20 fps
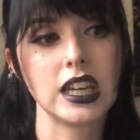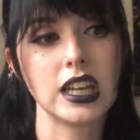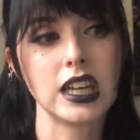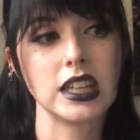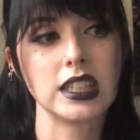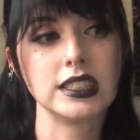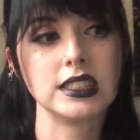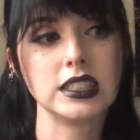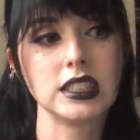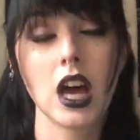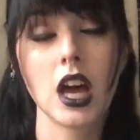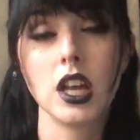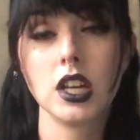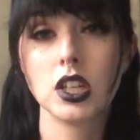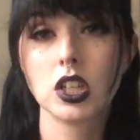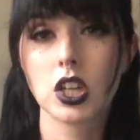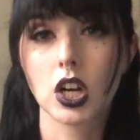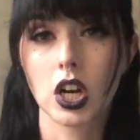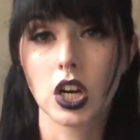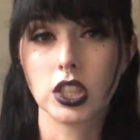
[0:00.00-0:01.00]
and
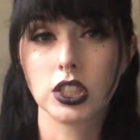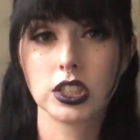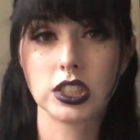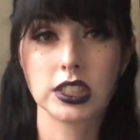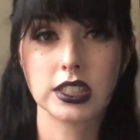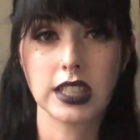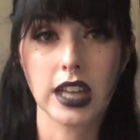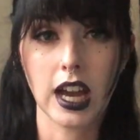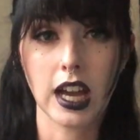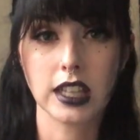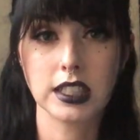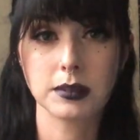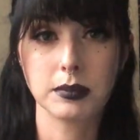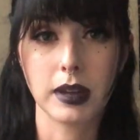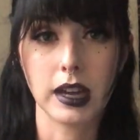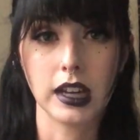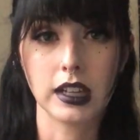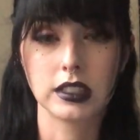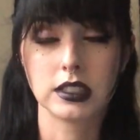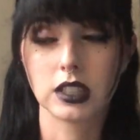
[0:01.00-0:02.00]
unconscious
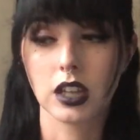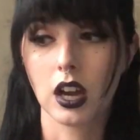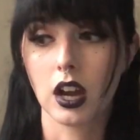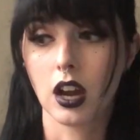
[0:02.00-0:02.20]
aspects